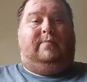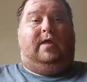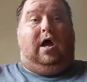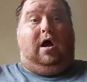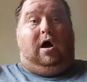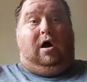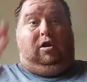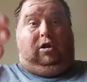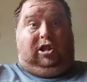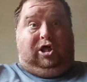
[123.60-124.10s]

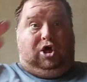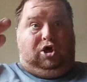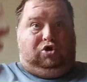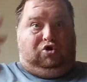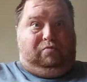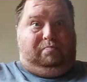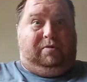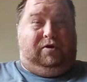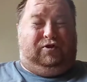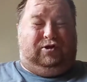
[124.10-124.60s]
I'll let you
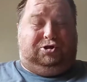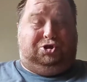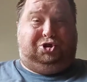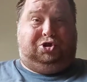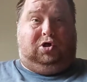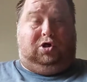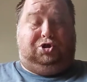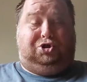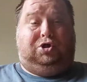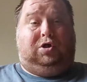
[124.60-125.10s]
be the
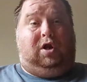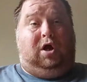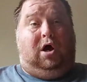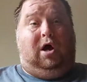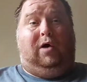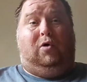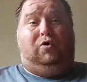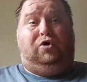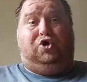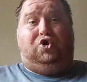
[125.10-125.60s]
judge on
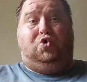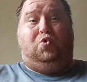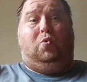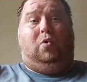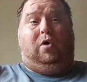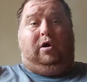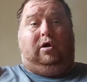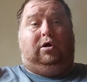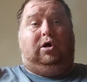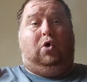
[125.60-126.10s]
how you
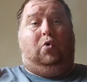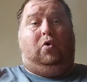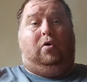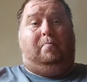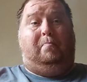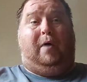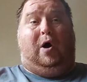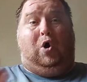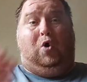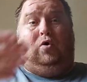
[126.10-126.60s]
want to go
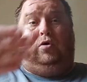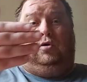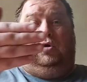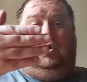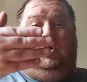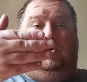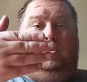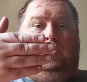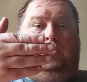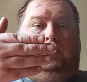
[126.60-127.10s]
about
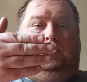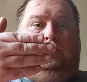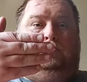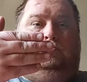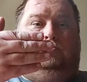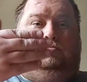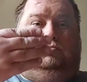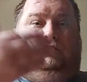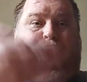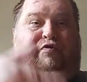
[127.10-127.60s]

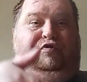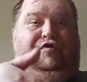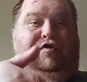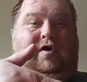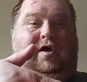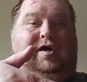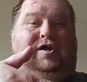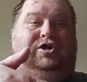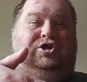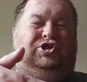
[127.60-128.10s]

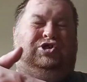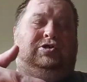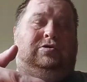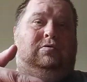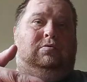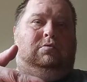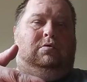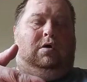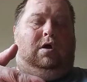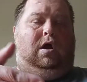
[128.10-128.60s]
this,
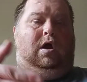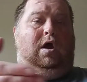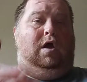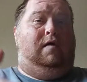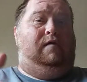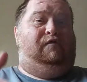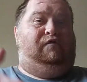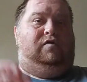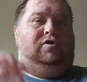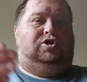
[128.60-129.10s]

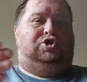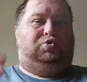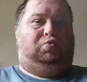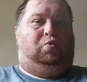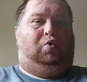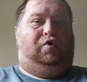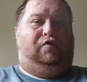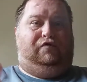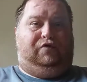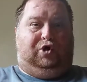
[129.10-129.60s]
if it's
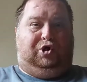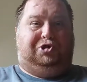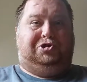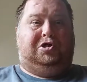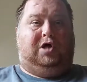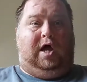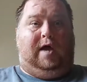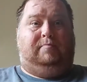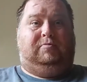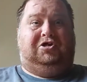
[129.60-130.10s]
worth your
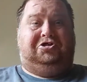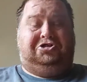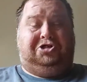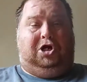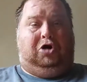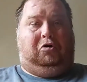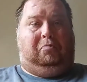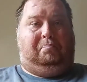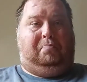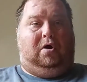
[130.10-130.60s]
time to
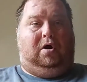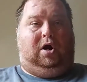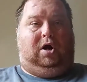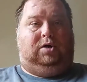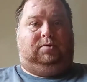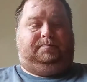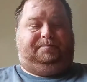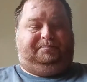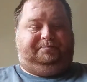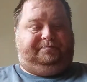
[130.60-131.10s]
tear apart.
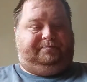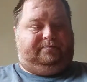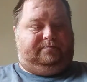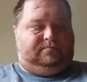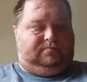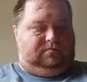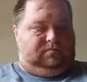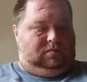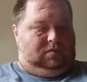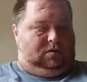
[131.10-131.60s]

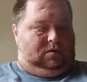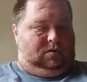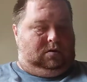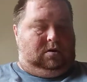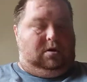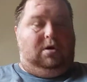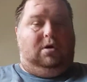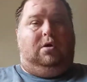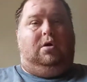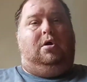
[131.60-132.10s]

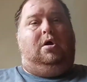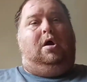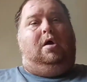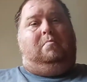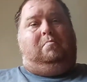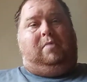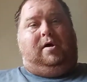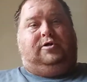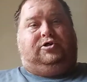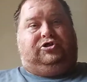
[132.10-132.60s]

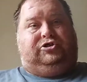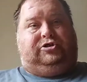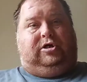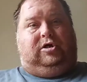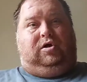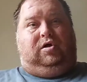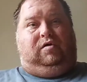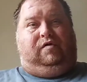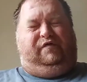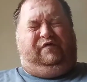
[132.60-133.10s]

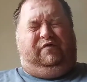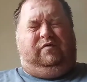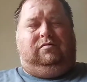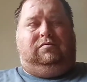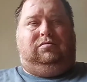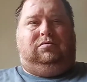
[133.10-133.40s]
Myself,